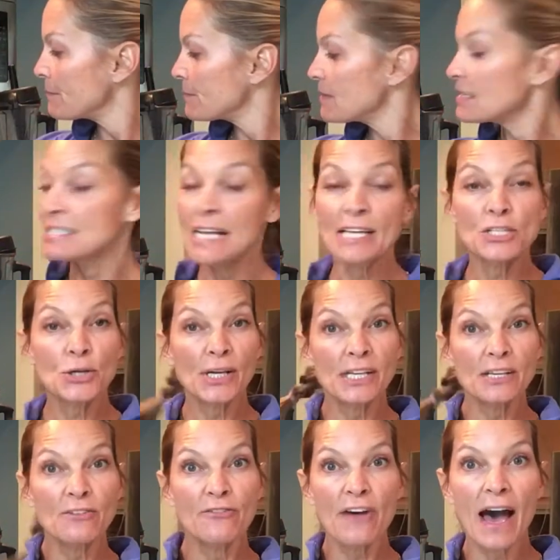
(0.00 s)
the
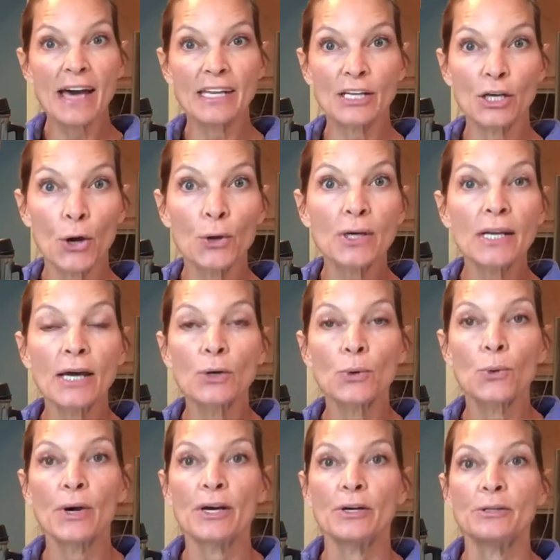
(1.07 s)
saturated fat in coconut
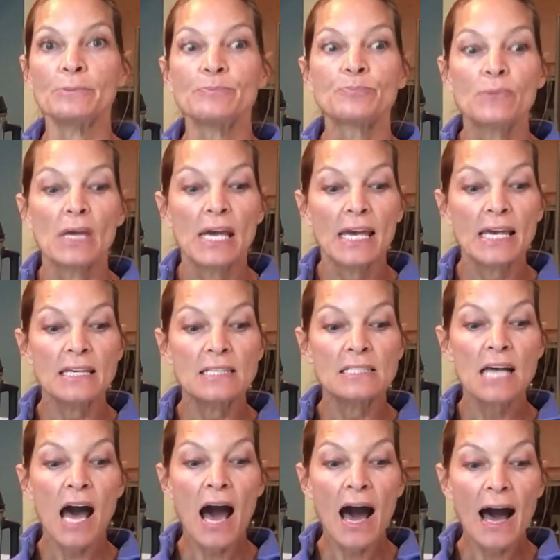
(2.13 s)
oil is
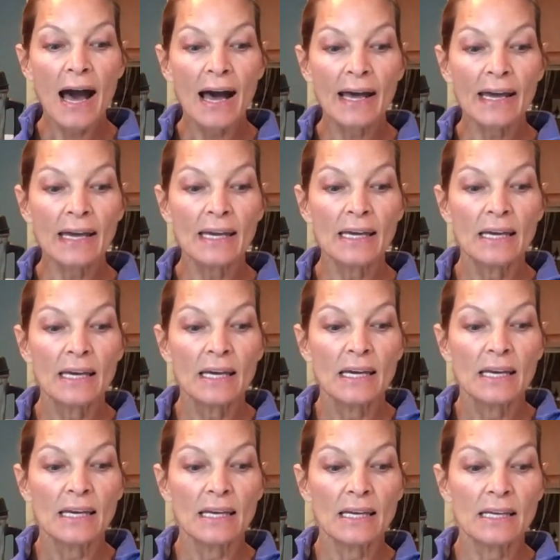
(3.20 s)
high
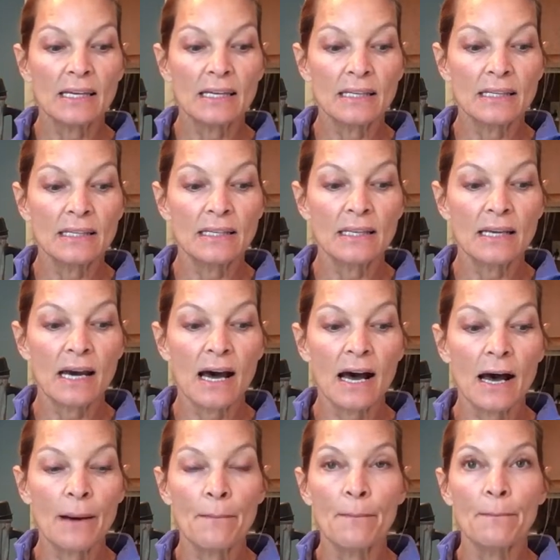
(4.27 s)
in,
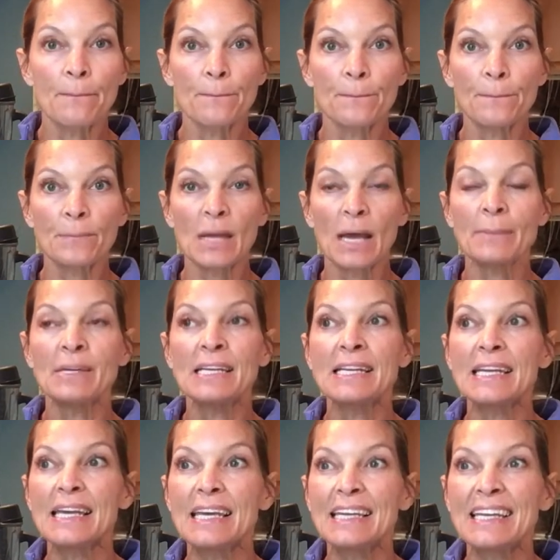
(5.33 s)

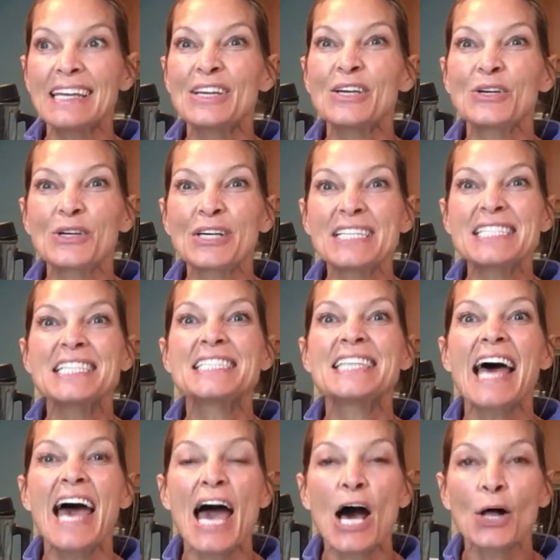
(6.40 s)
it increases
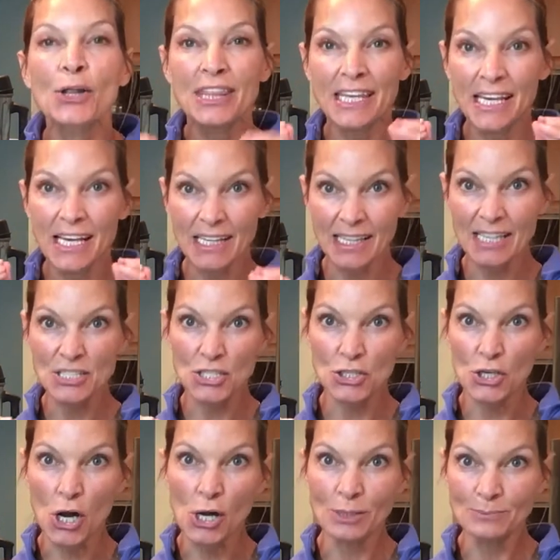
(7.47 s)
the healthy
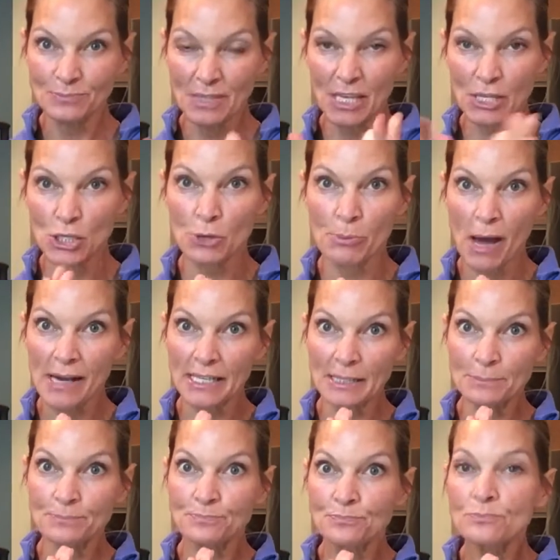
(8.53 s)
cholesterol in your body,